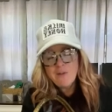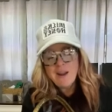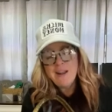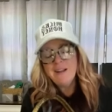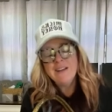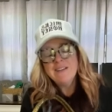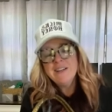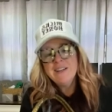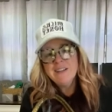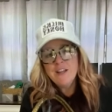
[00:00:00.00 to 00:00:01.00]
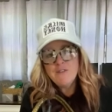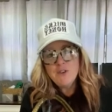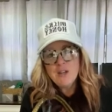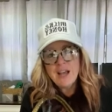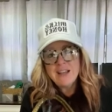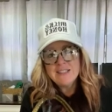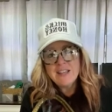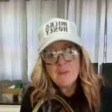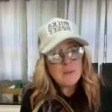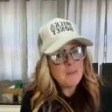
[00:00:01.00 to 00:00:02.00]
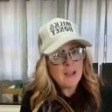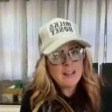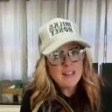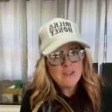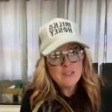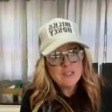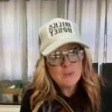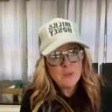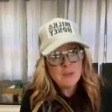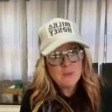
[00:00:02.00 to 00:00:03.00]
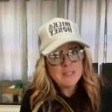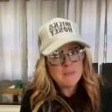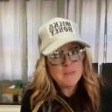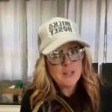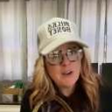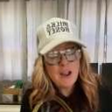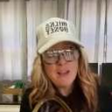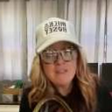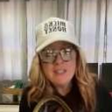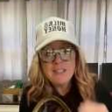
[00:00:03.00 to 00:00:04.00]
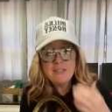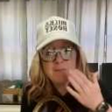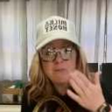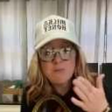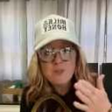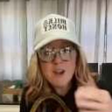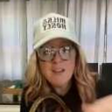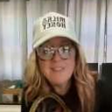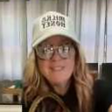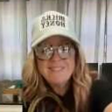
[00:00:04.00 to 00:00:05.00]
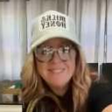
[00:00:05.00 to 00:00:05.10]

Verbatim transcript: All right, love you guys. I'll be back later this week with something crafty. Mwah.